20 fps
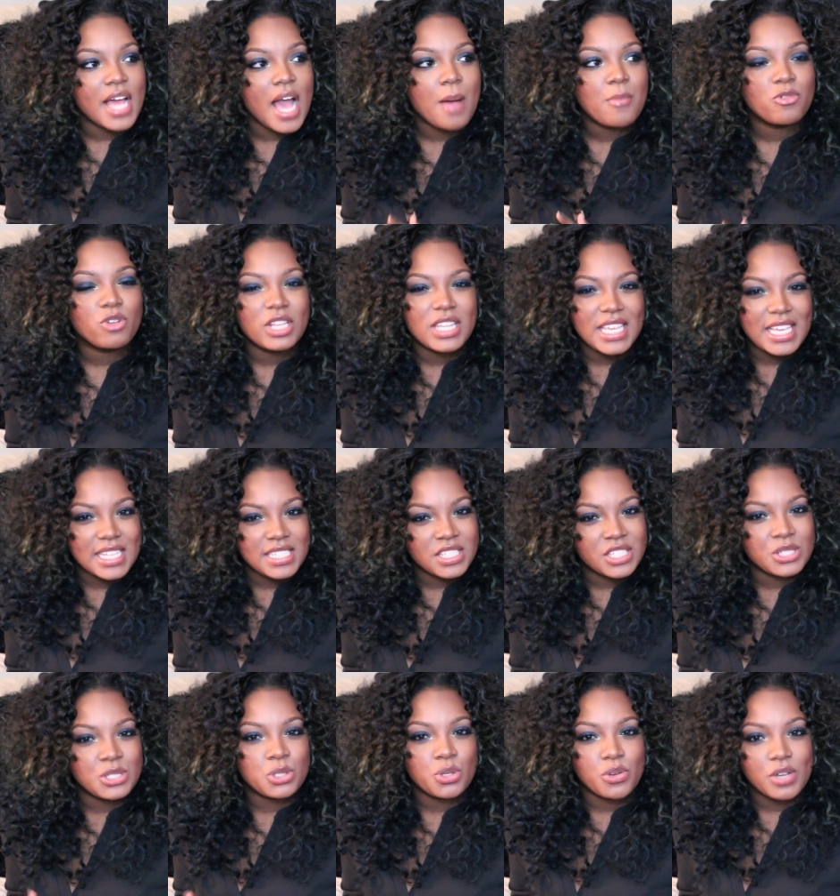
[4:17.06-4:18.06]
Now I'm really
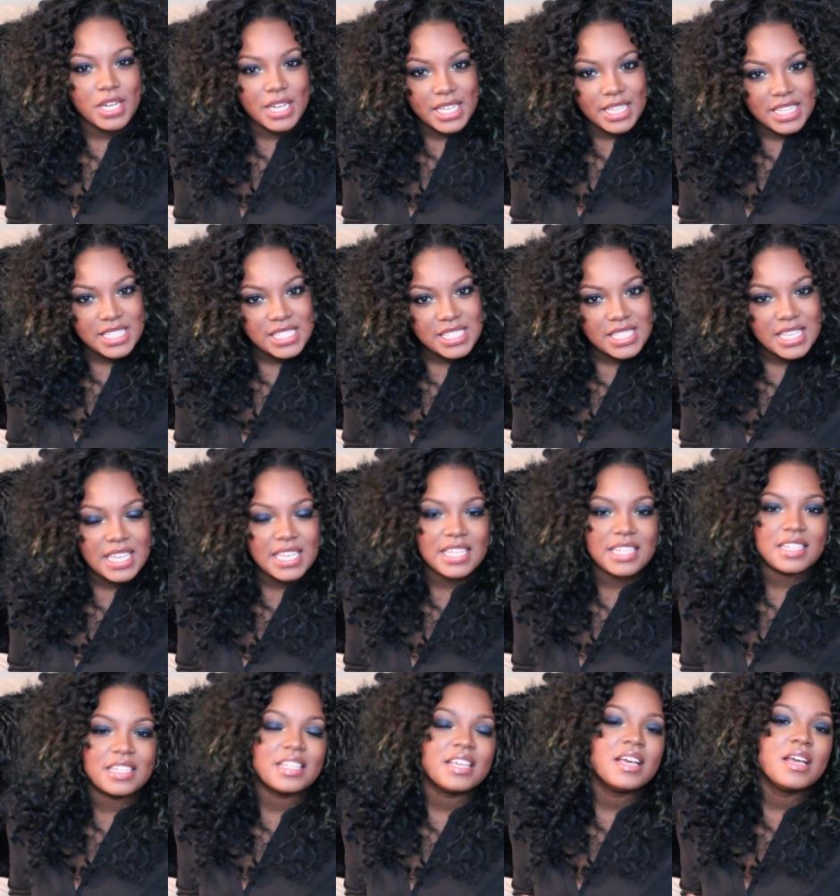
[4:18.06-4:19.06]
into treating the
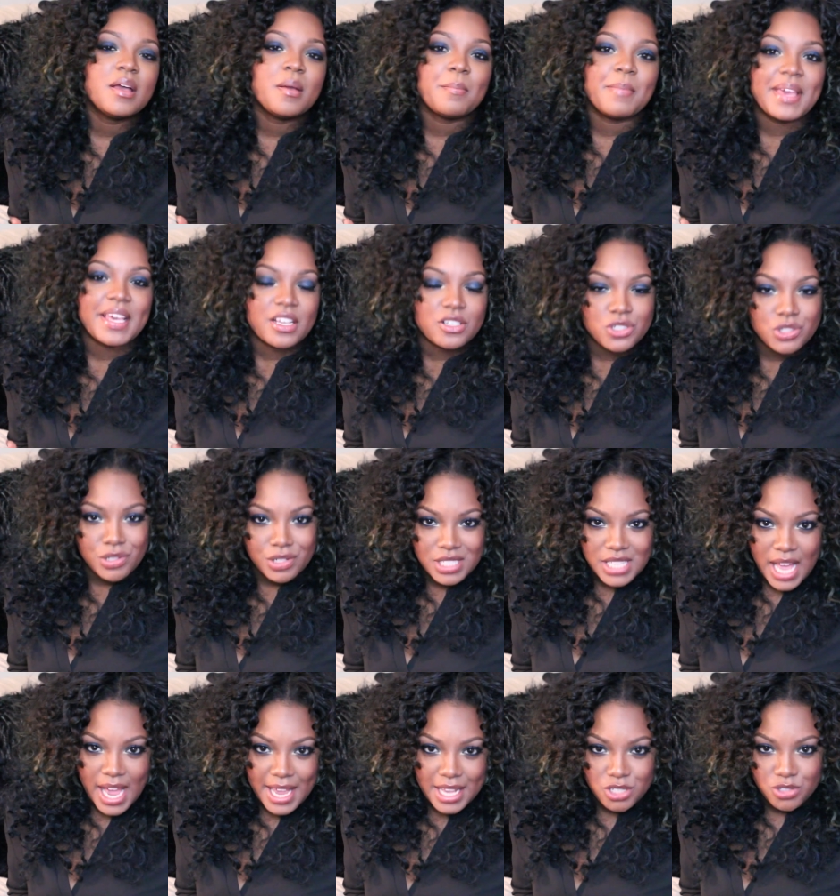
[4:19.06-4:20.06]
skin, making sure it's
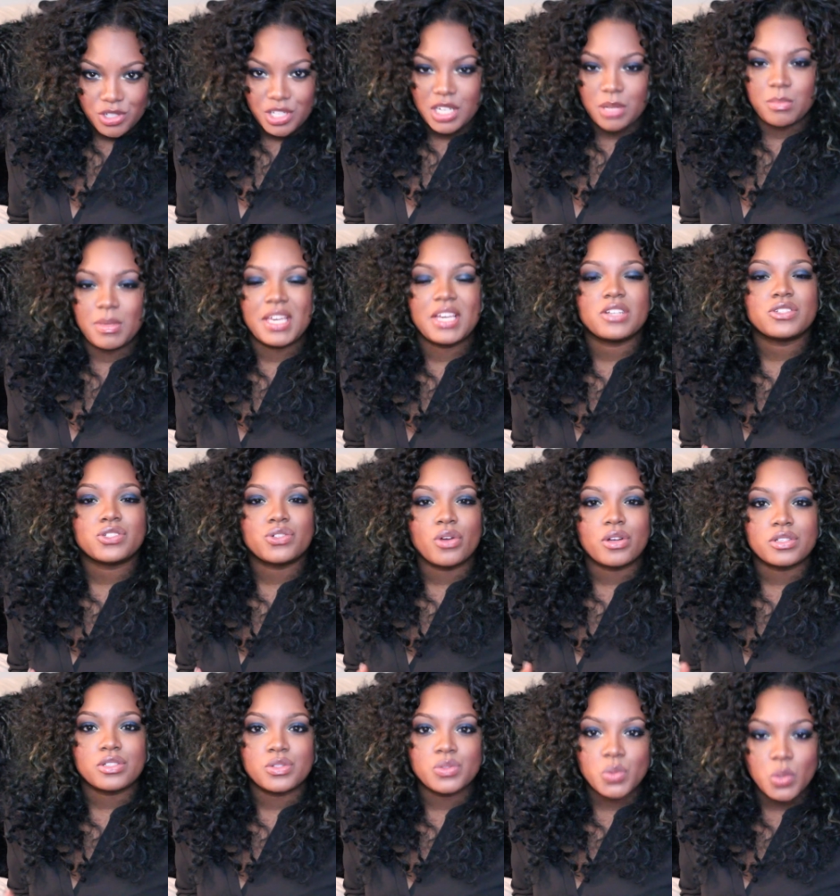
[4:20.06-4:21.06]
hydrated, making sure
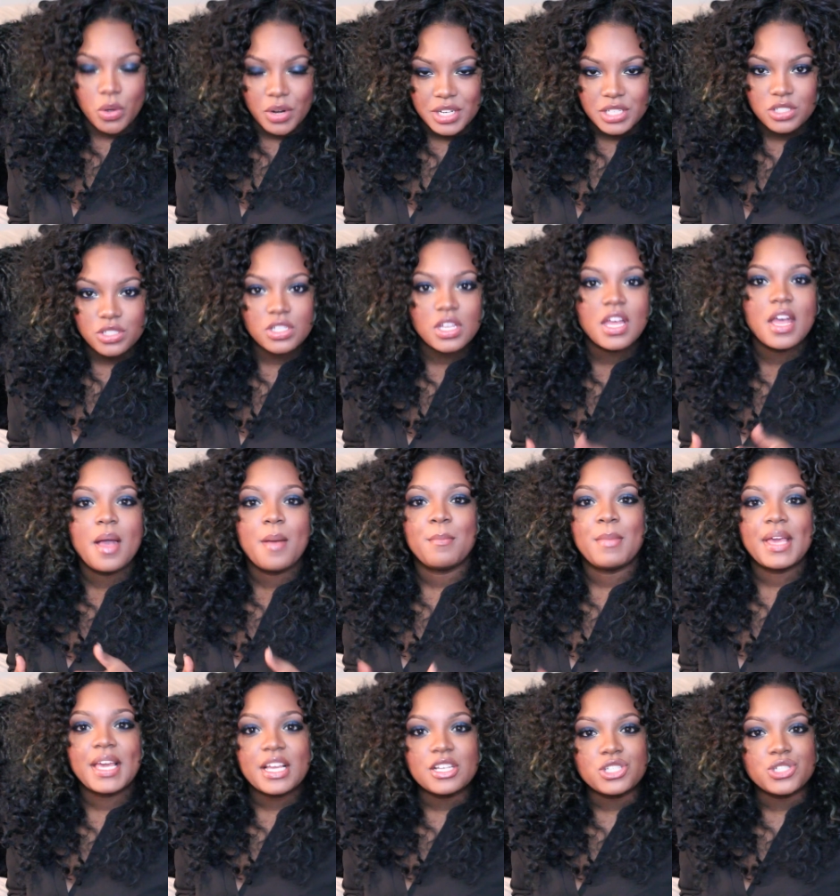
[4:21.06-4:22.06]
it's nourished,
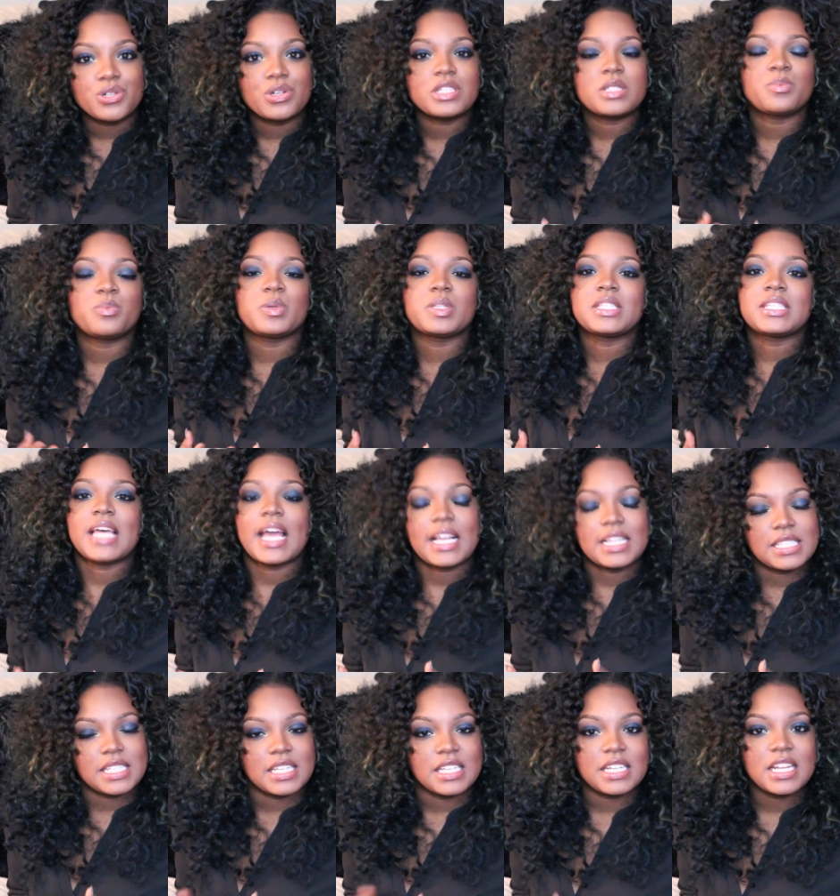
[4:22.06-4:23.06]
making sure it's
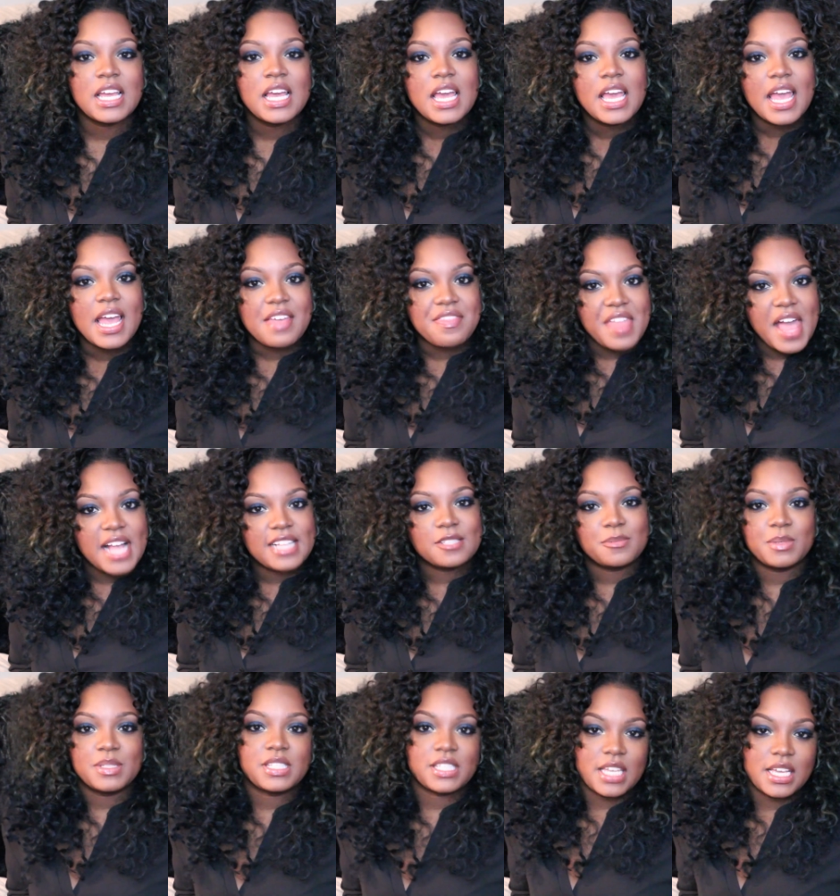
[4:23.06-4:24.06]
protected. And that's
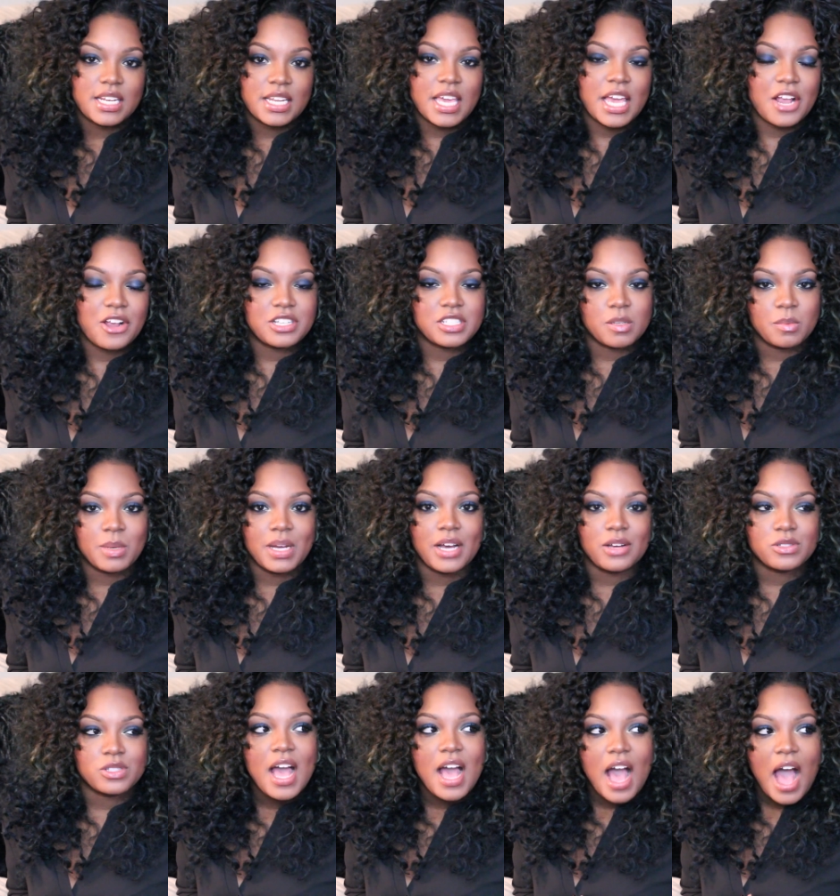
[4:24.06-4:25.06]
what skincare is
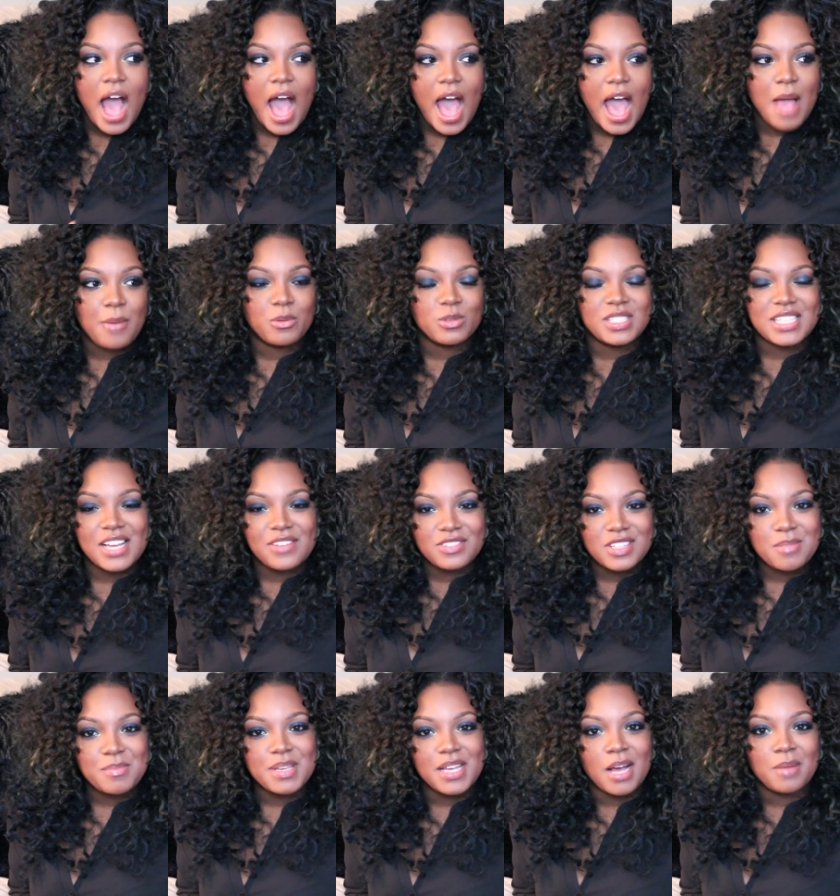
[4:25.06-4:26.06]
about. I will
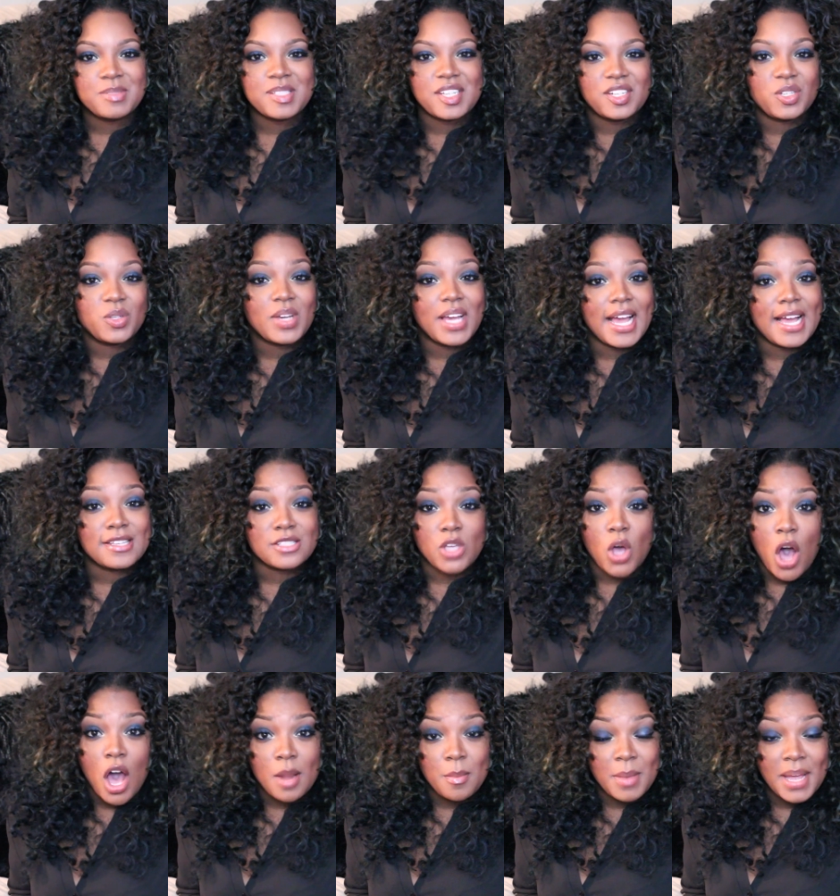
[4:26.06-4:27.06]
definitely be updating you guys
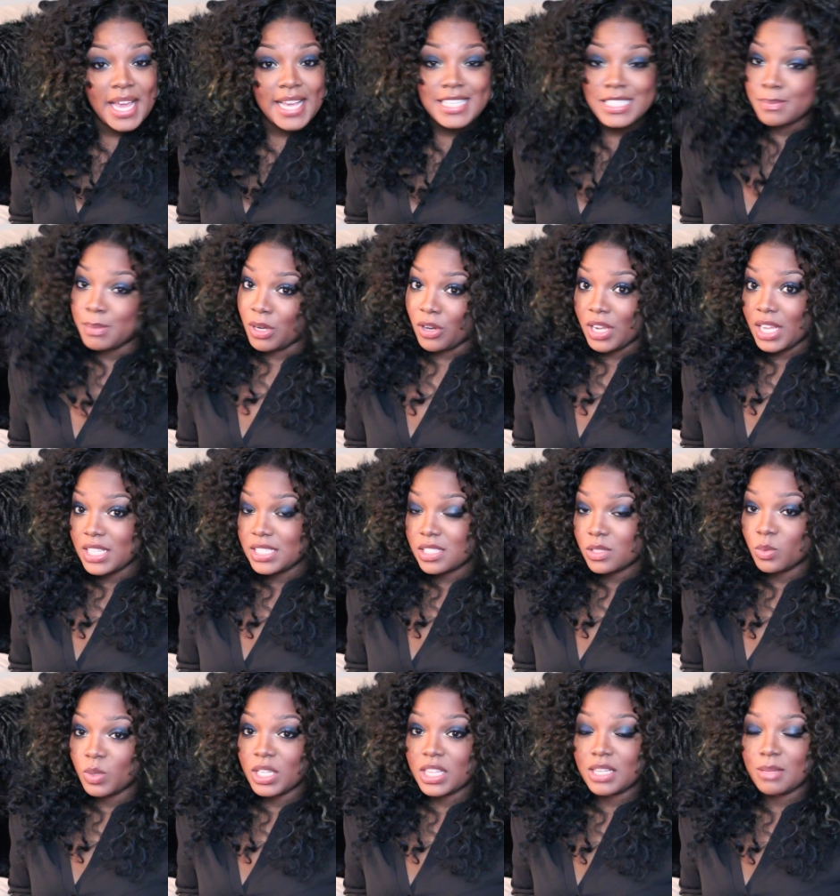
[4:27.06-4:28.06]
on my
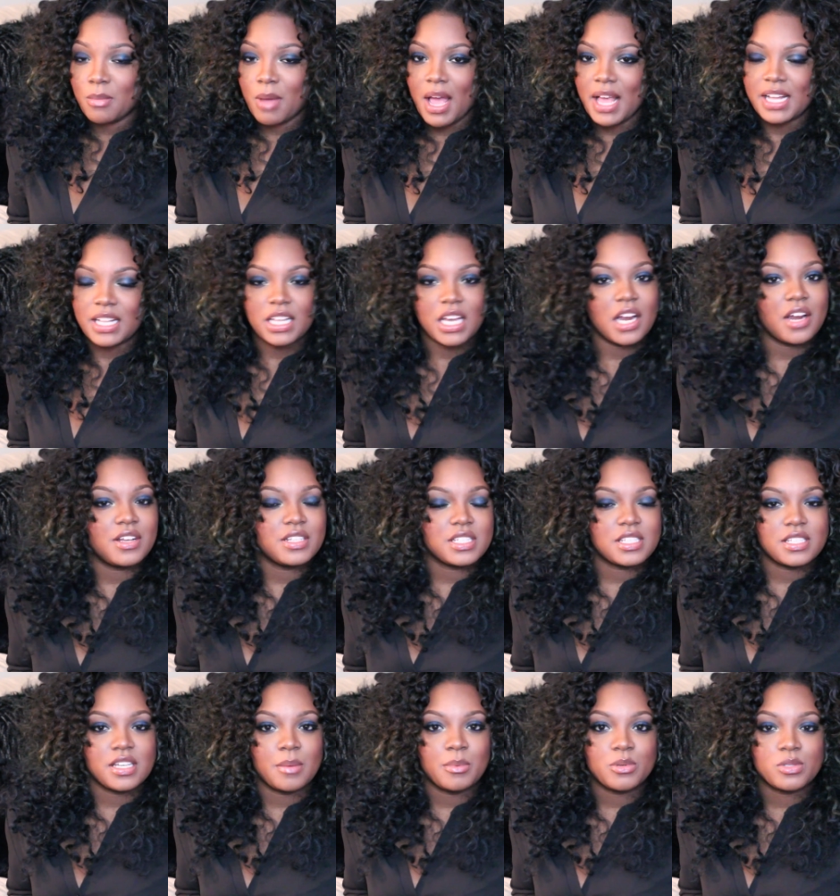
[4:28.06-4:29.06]
experience with my
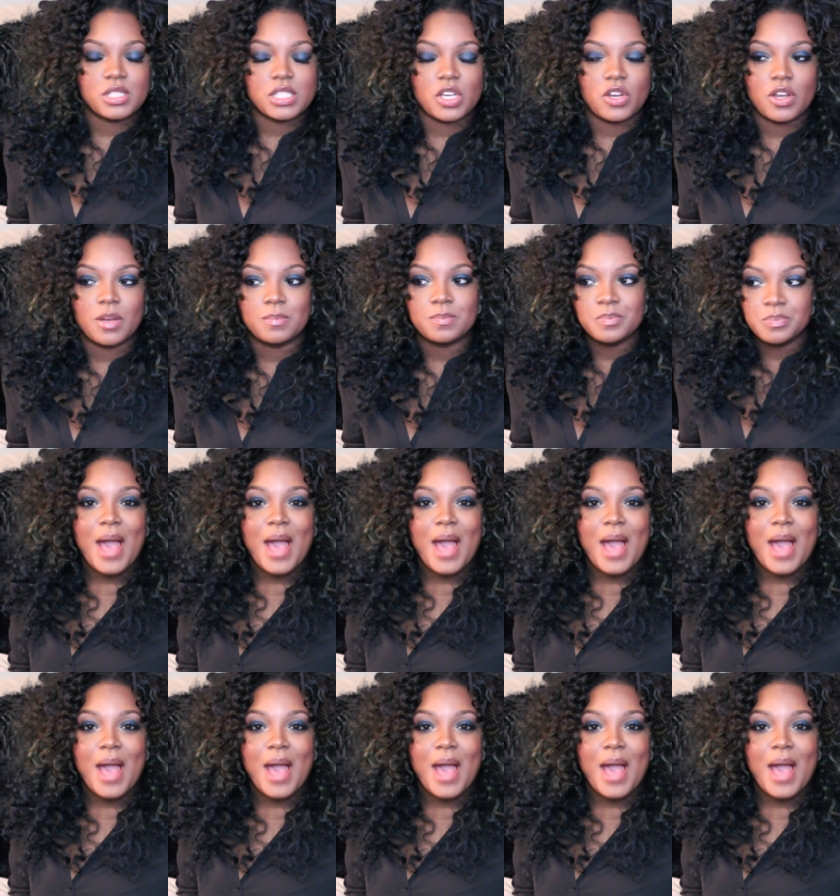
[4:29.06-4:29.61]
Clarins Double Serum.